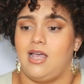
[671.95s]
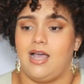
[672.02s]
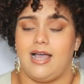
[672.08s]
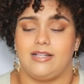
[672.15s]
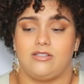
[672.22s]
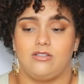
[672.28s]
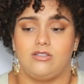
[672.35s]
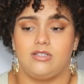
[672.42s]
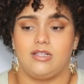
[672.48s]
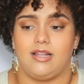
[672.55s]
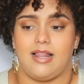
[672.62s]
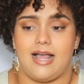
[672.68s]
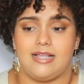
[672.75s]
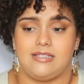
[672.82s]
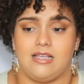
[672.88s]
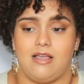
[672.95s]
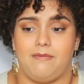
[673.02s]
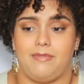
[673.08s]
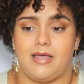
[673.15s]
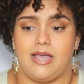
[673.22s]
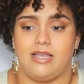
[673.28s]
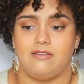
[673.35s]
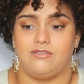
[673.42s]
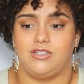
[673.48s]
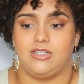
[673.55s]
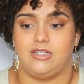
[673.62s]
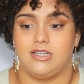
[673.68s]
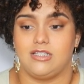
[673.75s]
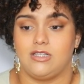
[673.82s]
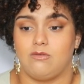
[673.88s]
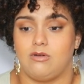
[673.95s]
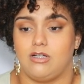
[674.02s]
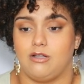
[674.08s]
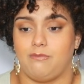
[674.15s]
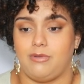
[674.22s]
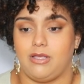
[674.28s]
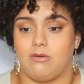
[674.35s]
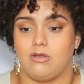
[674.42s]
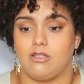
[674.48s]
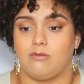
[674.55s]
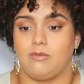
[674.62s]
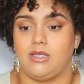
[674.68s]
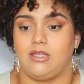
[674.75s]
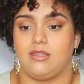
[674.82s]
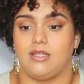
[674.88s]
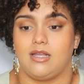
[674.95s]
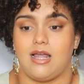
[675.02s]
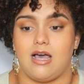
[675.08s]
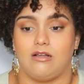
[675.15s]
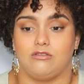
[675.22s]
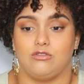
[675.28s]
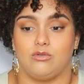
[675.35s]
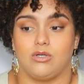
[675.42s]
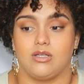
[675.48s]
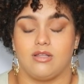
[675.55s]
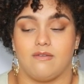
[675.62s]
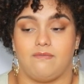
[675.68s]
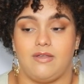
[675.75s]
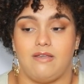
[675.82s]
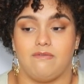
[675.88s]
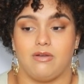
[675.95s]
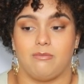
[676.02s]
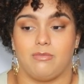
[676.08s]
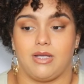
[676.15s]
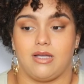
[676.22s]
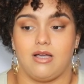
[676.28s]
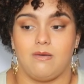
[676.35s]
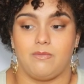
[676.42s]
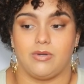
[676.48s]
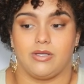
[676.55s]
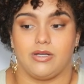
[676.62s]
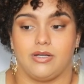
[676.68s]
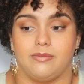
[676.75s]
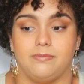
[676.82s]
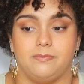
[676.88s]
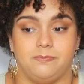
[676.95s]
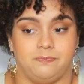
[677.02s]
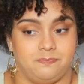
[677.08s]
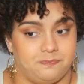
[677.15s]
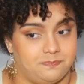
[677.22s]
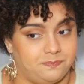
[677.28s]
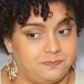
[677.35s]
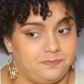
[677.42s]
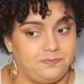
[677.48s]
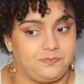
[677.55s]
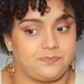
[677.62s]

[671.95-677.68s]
I told her the last time that if she doesn't want to be with me, then I'll do her the favor and break up with her. Mm-hmm.